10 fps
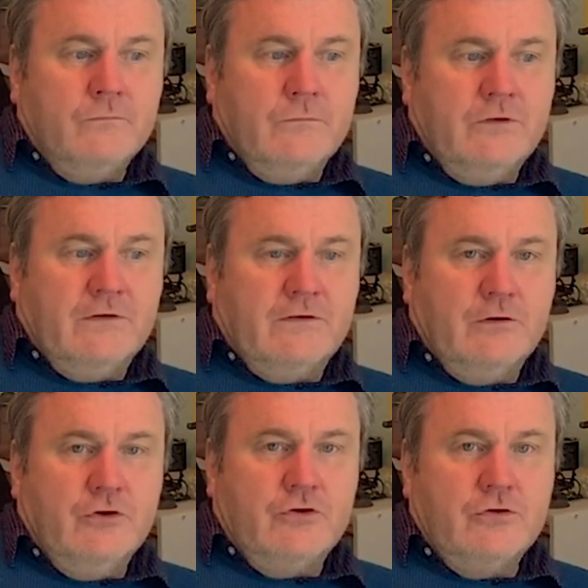a
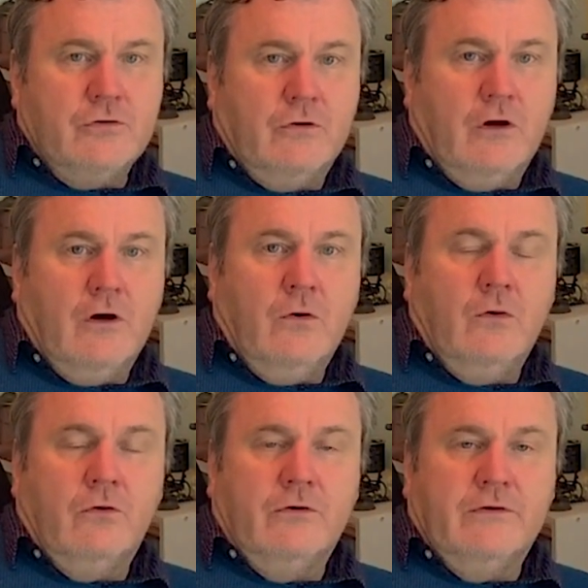dissolution or a
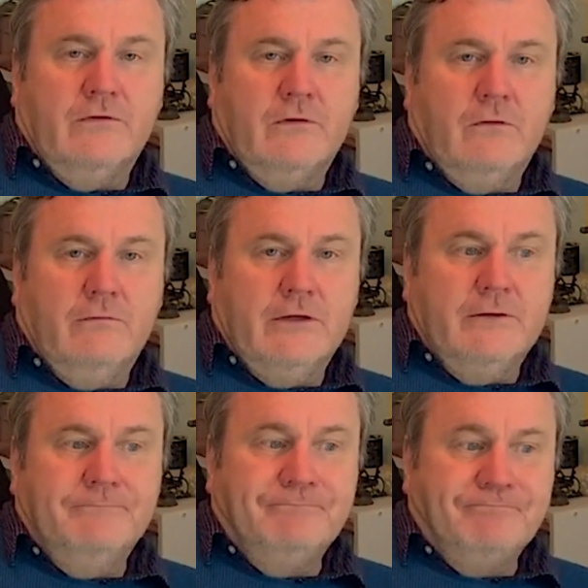hole or a dissolving.